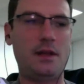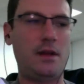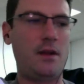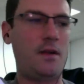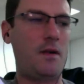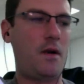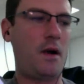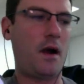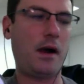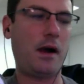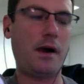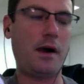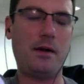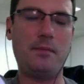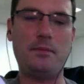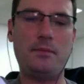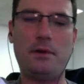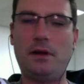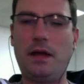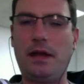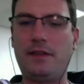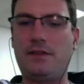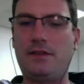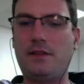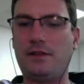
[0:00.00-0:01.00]

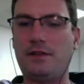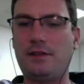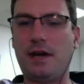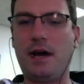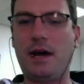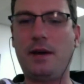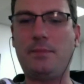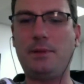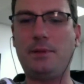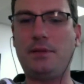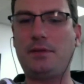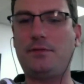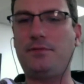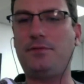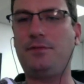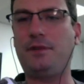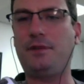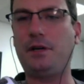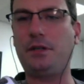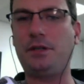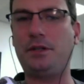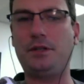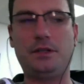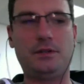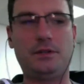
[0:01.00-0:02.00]
At the top of the
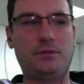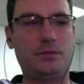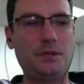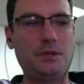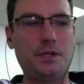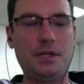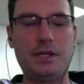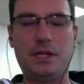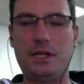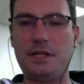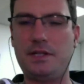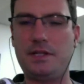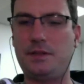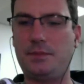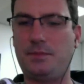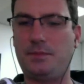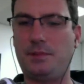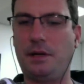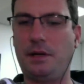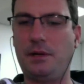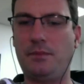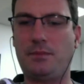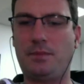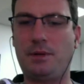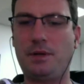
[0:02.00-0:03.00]
funnel, it really is
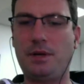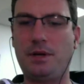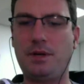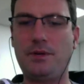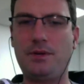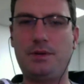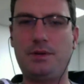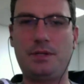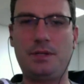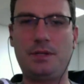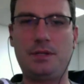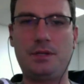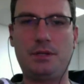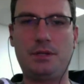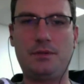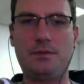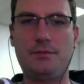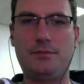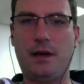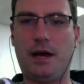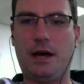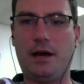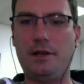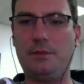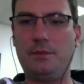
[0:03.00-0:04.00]
about producing
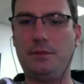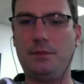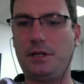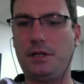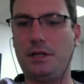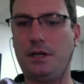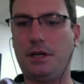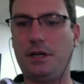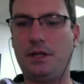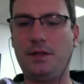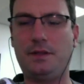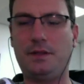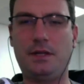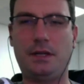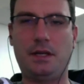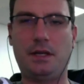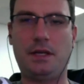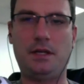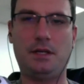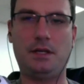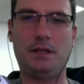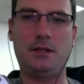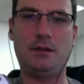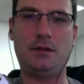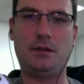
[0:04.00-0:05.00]
valuable content
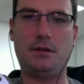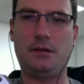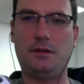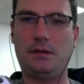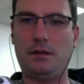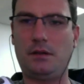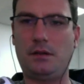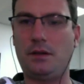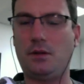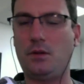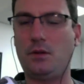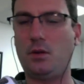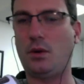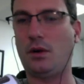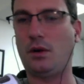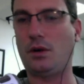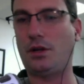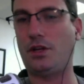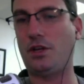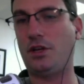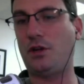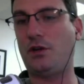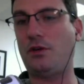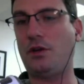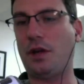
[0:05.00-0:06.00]
or
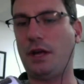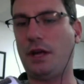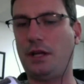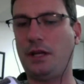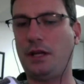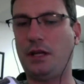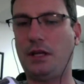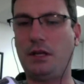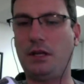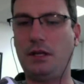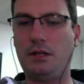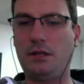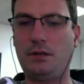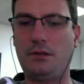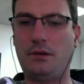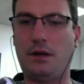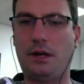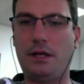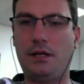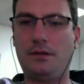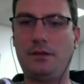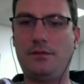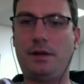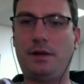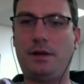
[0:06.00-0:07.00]
curating it,
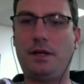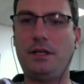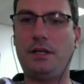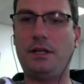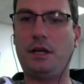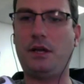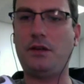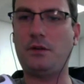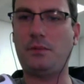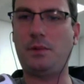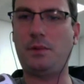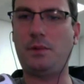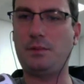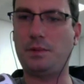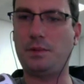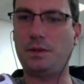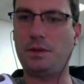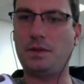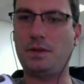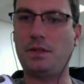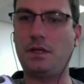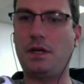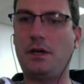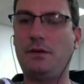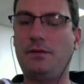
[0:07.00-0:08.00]
right? Finding other people's
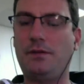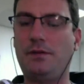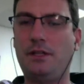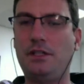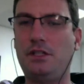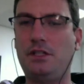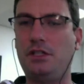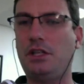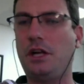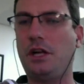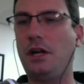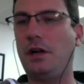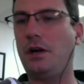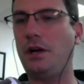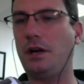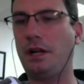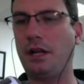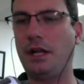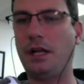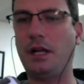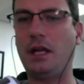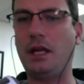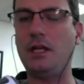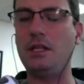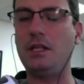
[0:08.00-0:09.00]
stuff and sharing
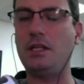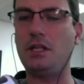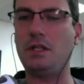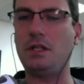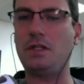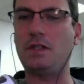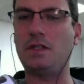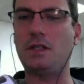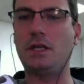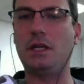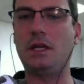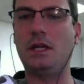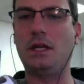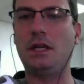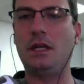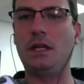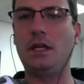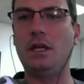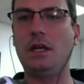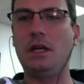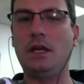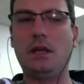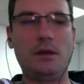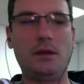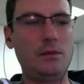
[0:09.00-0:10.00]
it, and just
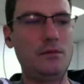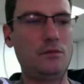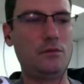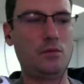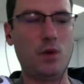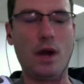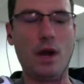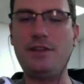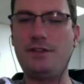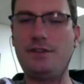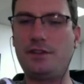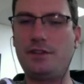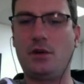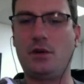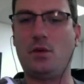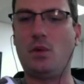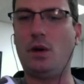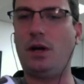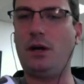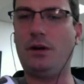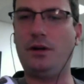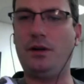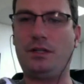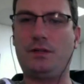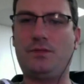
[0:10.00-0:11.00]
raising
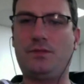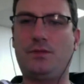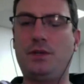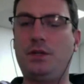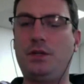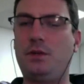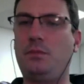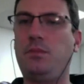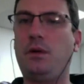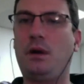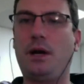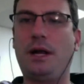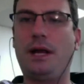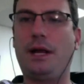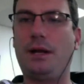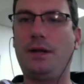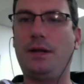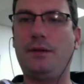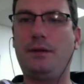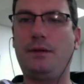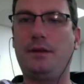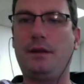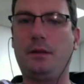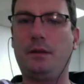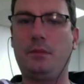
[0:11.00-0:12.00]
awareness for your brand.
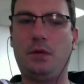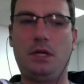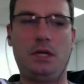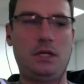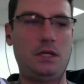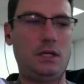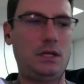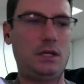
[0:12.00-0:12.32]
I mean,